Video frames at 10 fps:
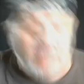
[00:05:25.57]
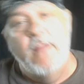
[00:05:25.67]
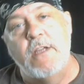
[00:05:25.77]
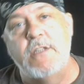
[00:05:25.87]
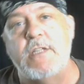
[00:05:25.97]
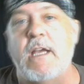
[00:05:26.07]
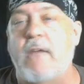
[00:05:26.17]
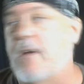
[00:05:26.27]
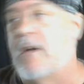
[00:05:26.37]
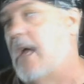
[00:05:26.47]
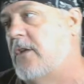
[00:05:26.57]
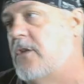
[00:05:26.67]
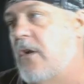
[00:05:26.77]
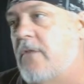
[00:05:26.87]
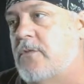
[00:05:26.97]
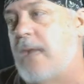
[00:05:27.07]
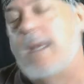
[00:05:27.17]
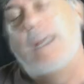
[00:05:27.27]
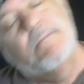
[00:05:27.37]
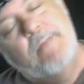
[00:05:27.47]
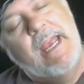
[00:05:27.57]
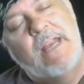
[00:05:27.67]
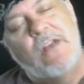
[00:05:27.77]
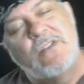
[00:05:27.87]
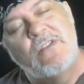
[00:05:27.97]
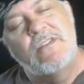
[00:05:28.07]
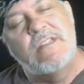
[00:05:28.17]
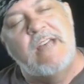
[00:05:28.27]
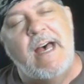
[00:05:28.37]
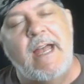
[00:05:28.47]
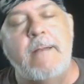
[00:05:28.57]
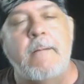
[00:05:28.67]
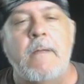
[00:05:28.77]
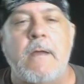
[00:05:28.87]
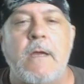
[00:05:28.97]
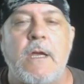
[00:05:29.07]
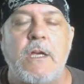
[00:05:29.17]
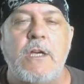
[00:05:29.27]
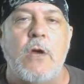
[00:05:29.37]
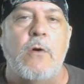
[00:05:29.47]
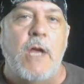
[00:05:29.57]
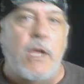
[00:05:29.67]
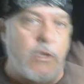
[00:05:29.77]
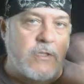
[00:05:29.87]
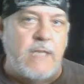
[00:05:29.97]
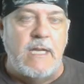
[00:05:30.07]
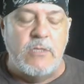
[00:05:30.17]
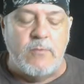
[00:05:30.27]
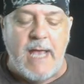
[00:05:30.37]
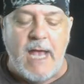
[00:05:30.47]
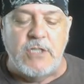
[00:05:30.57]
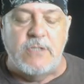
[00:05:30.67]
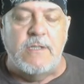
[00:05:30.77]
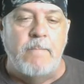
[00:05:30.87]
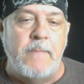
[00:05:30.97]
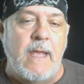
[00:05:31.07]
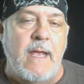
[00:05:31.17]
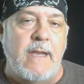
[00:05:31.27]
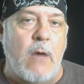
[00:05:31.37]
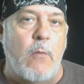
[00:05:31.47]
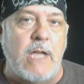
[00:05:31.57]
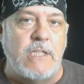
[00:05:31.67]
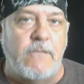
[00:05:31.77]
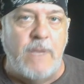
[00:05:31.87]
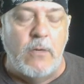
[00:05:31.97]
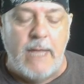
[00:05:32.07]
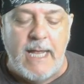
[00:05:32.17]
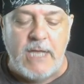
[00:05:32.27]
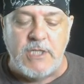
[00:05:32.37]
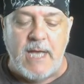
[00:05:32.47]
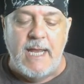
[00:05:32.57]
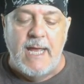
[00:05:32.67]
Then you see Governor Connolly turn off his right and he gets bang, goes to his side. You know, you'll see these reactions. Now watch the fatal headshot.